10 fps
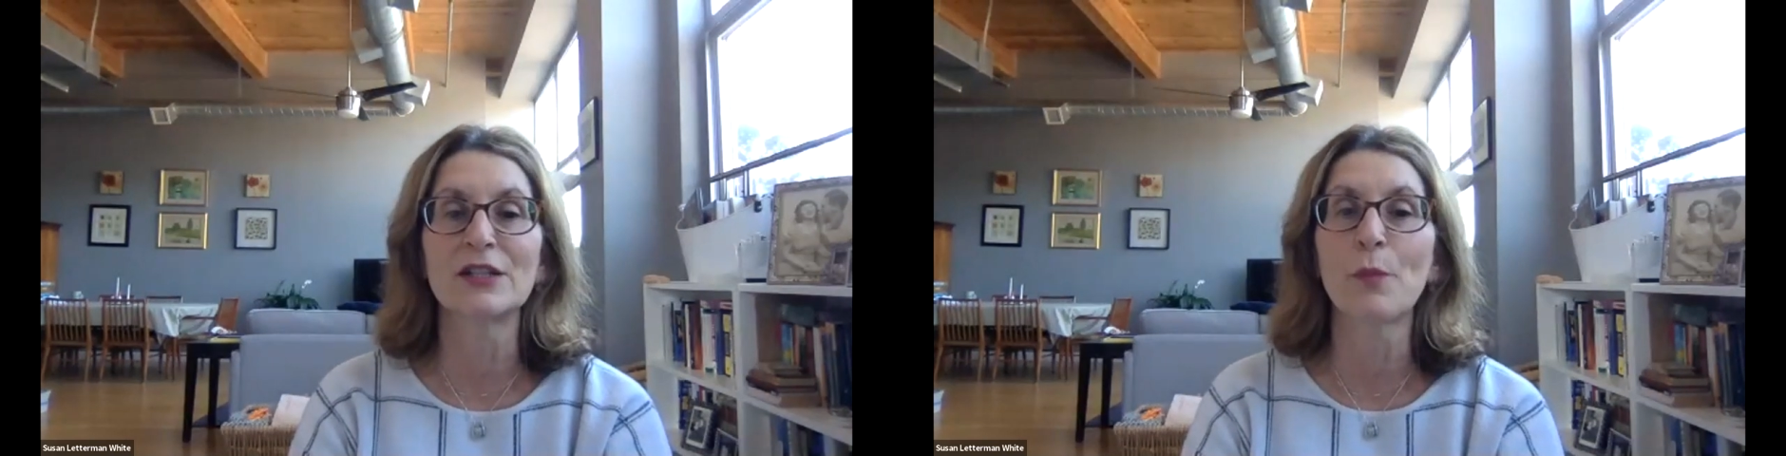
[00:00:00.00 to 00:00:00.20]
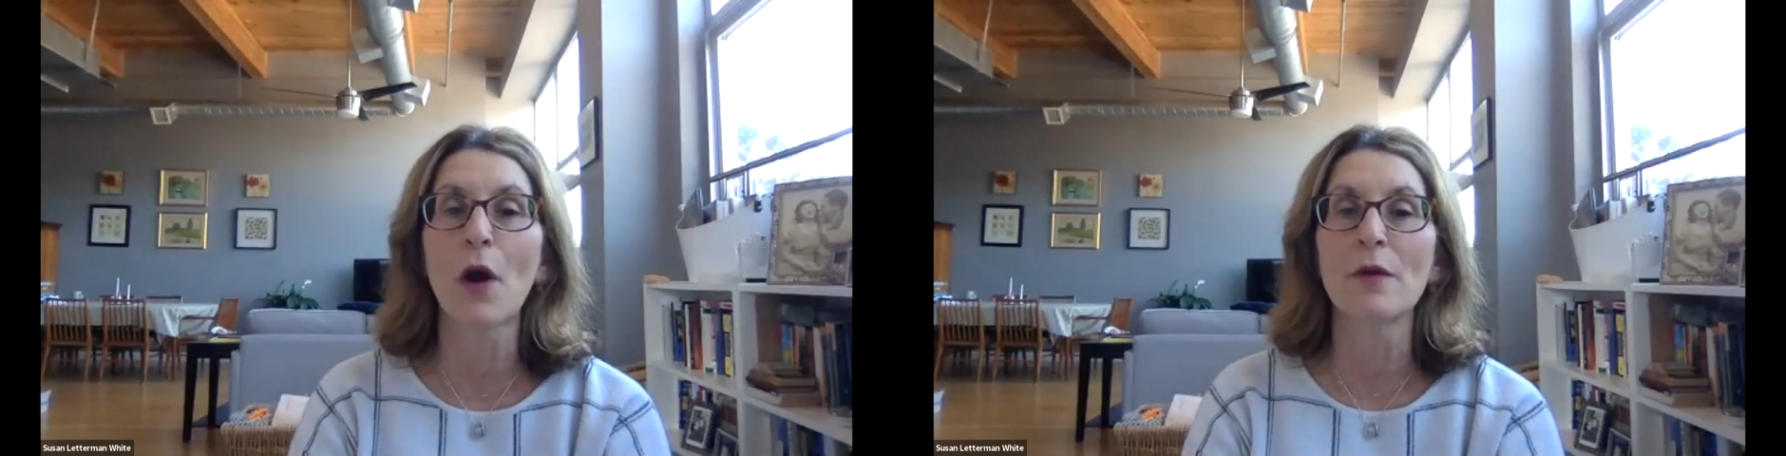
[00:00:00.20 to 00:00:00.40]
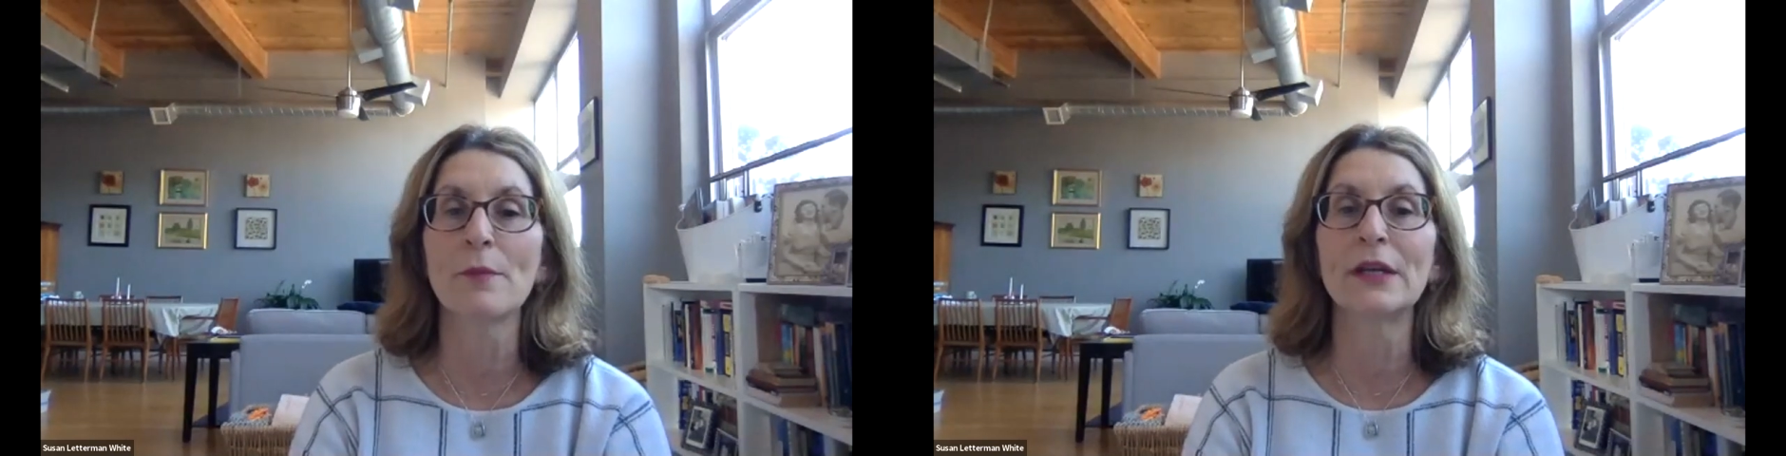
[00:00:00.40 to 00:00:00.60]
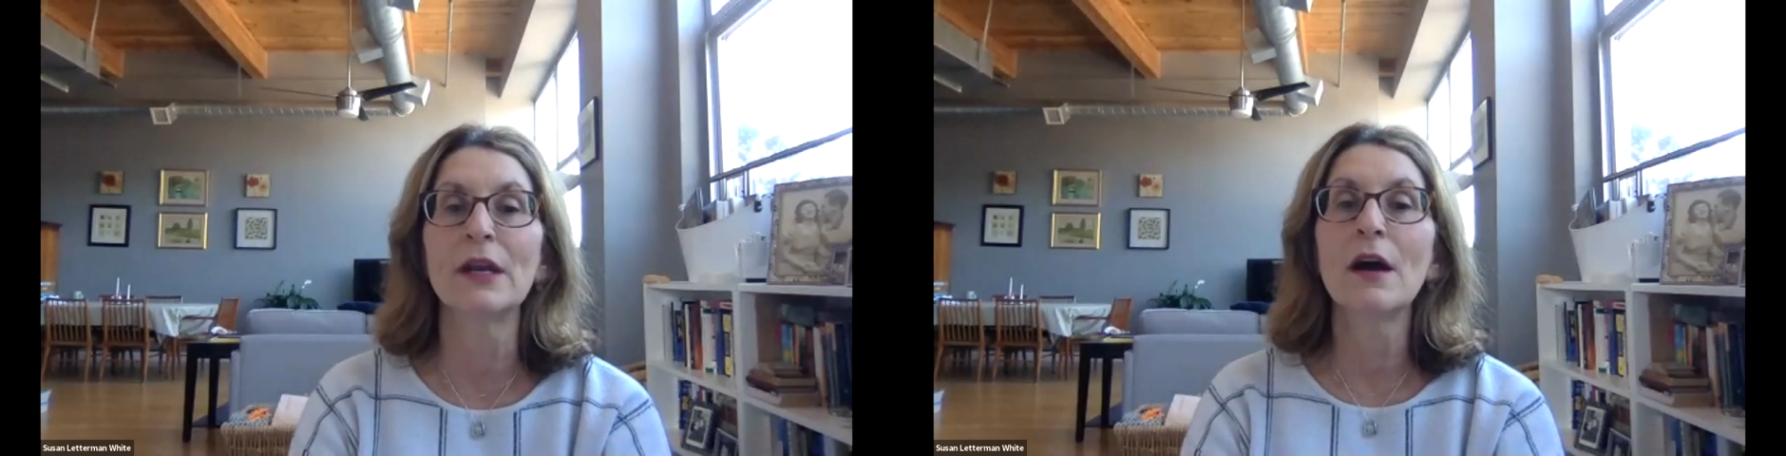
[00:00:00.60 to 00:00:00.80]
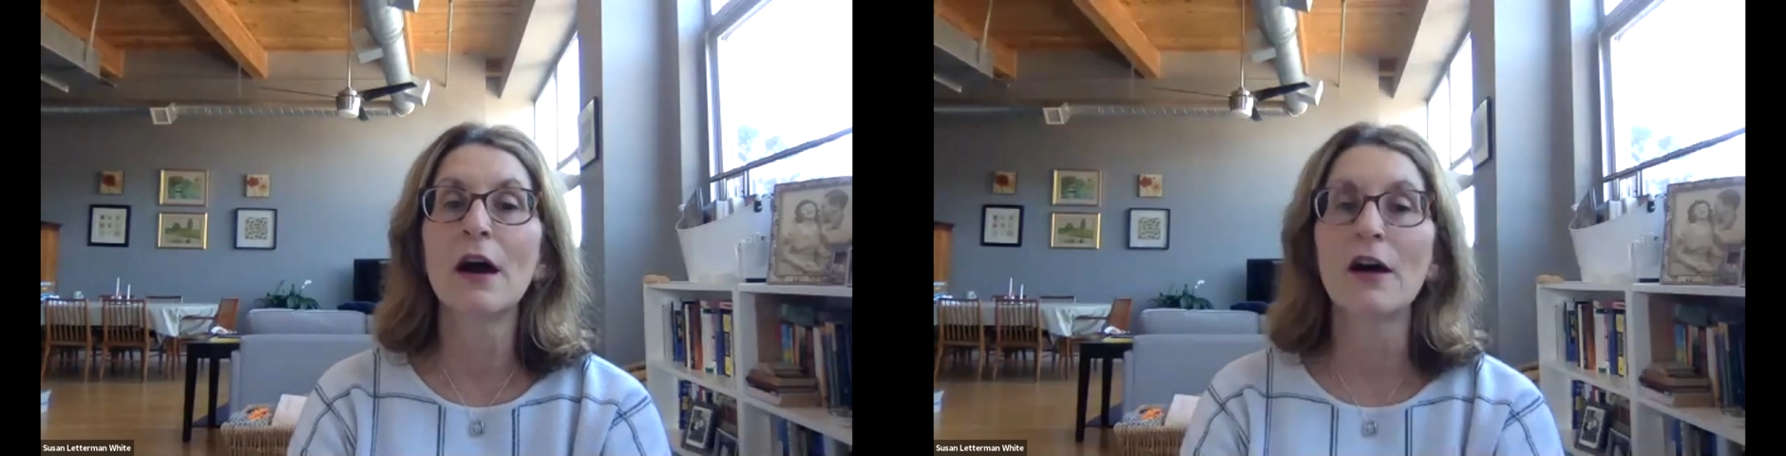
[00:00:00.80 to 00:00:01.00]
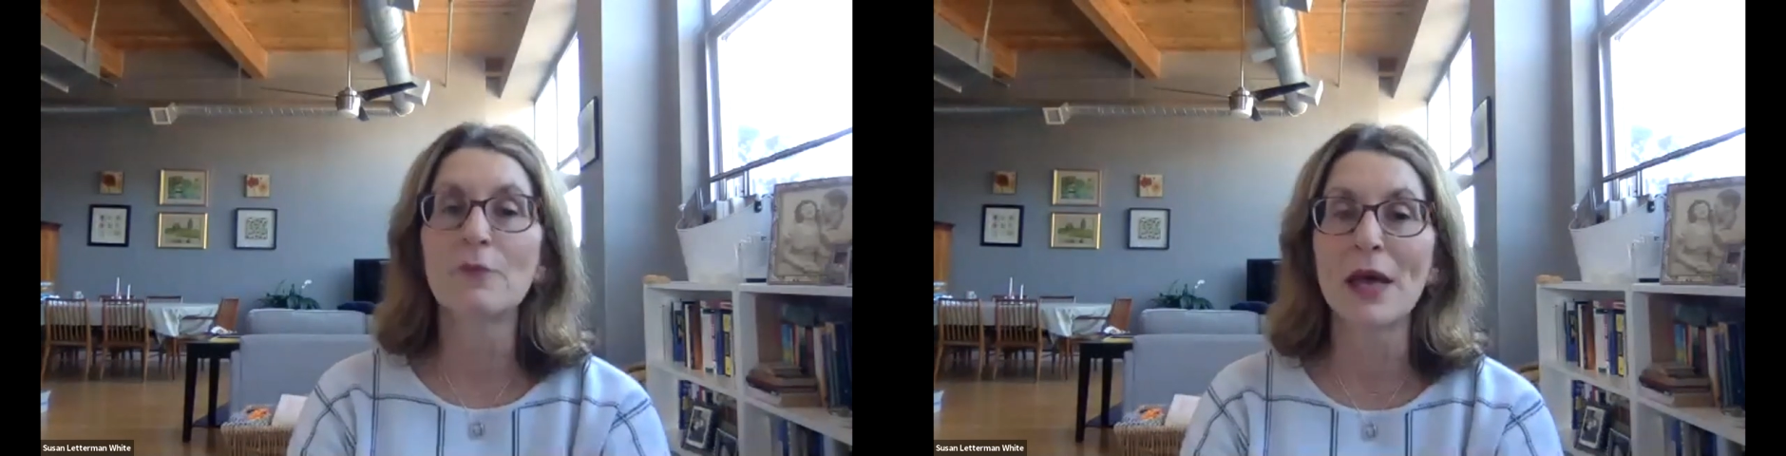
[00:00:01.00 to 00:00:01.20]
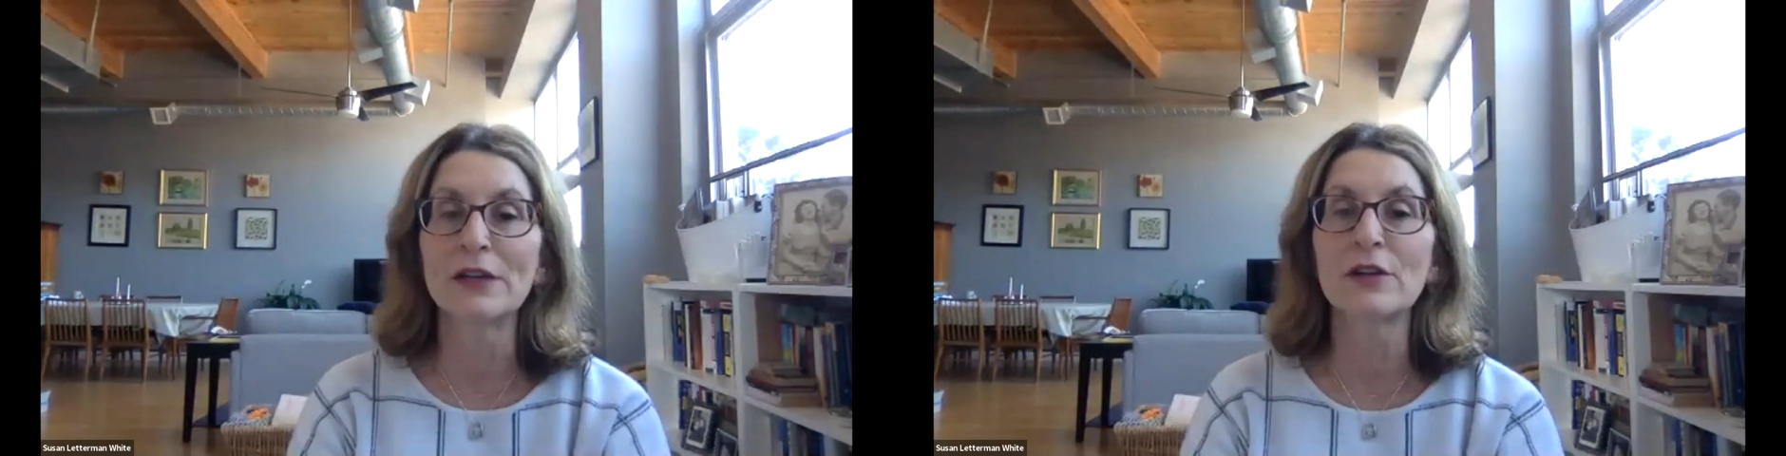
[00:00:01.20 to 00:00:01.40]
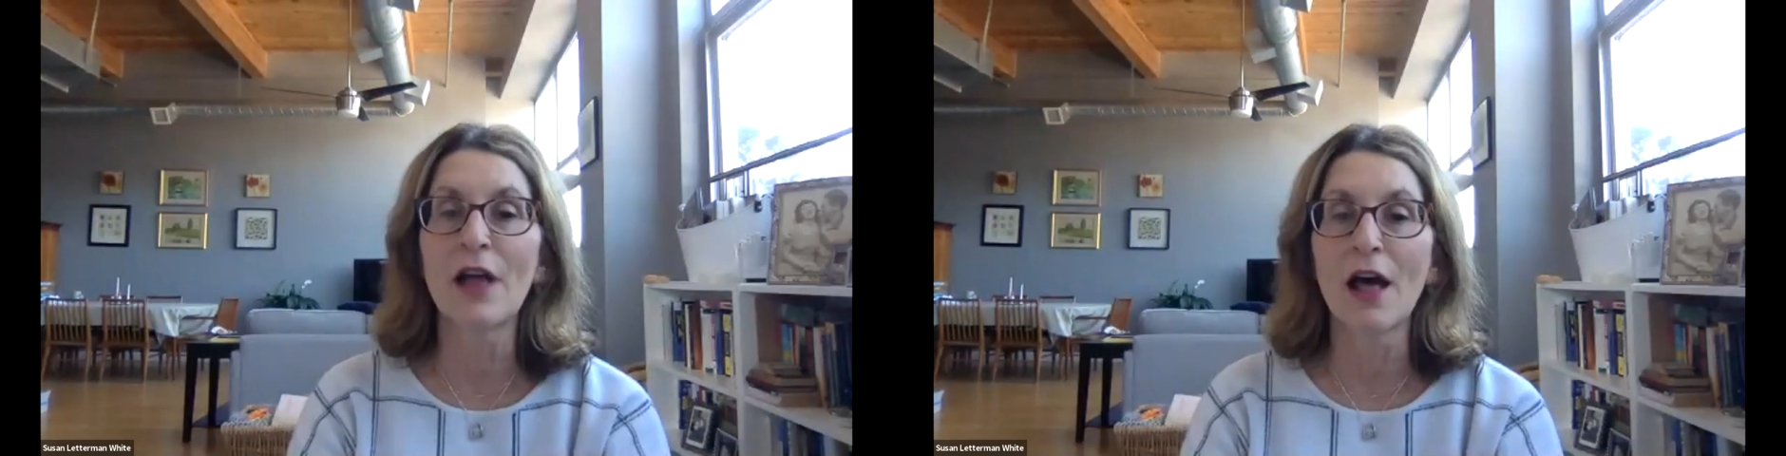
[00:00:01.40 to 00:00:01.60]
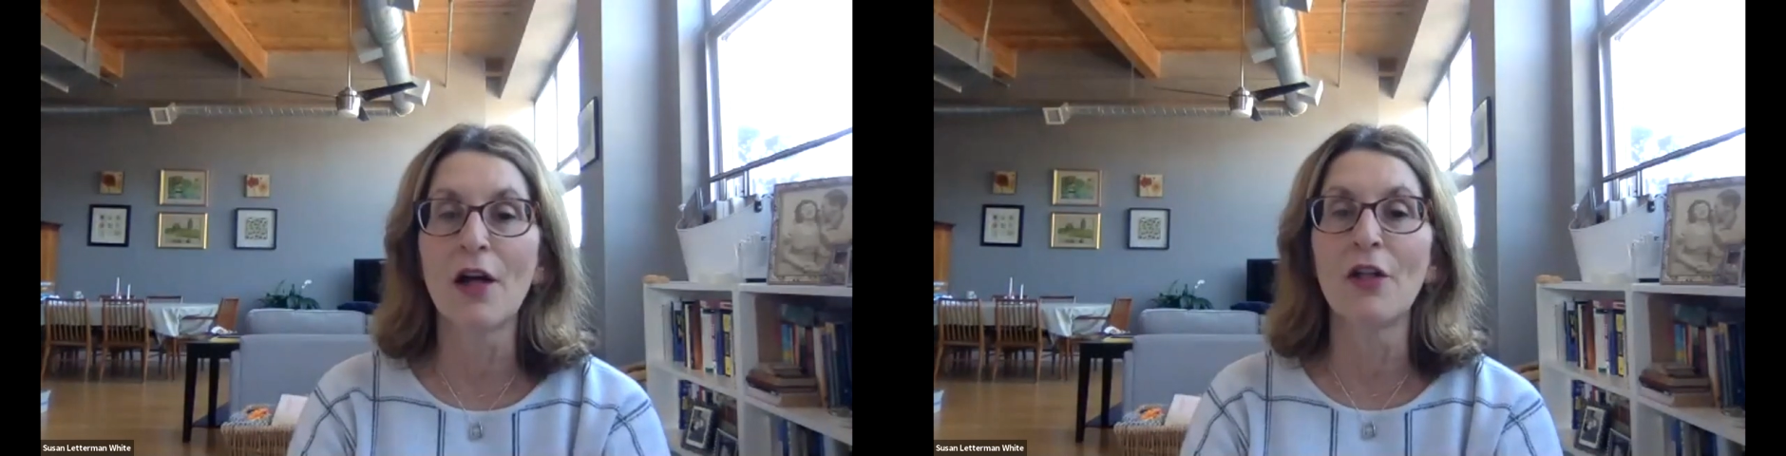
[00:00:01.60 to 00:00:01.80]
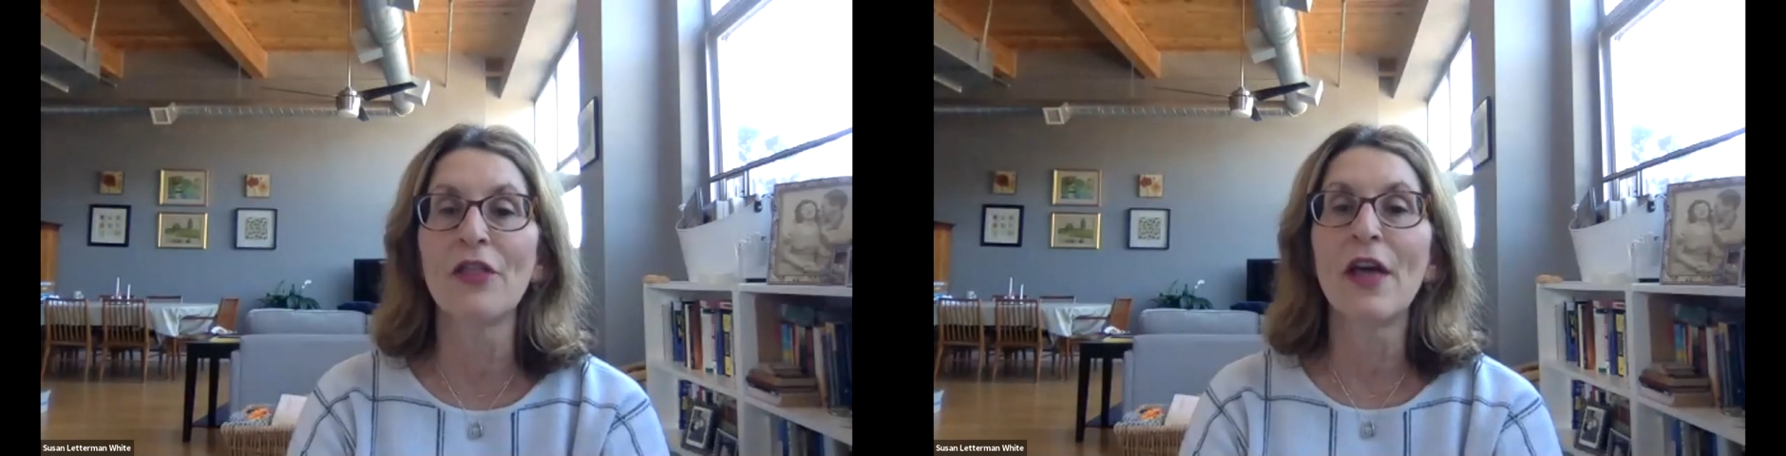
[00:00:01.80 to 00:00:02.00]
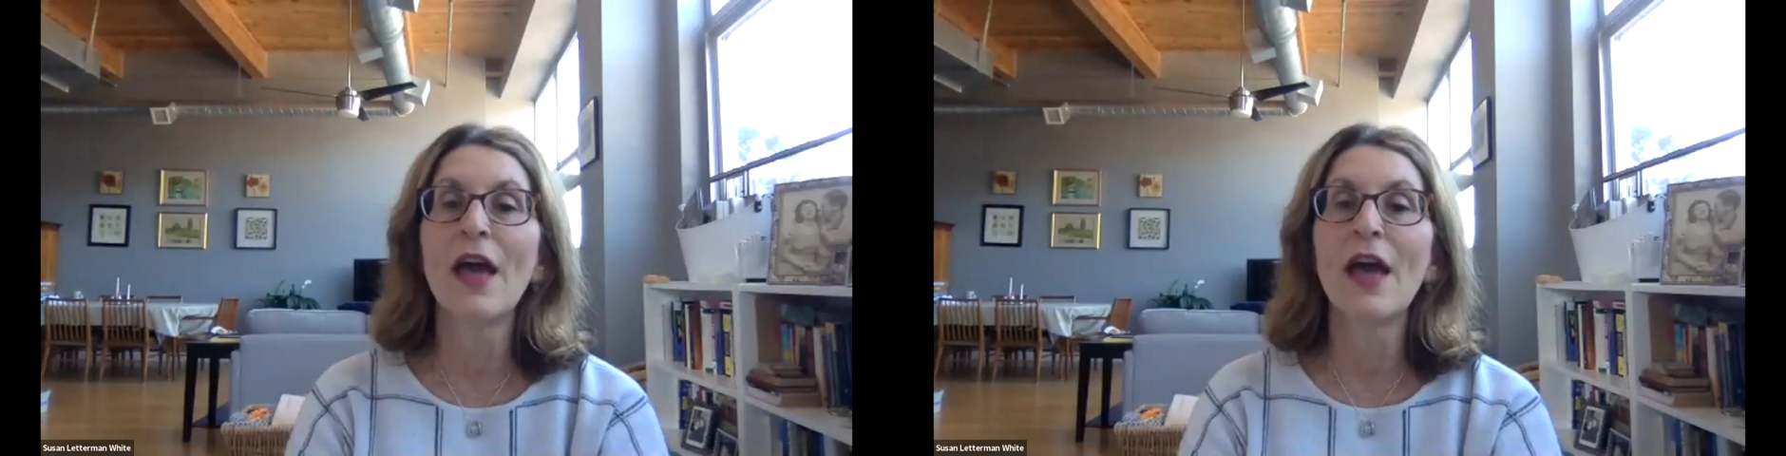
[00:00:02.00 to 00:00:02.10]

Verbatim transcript: Department of Mental Health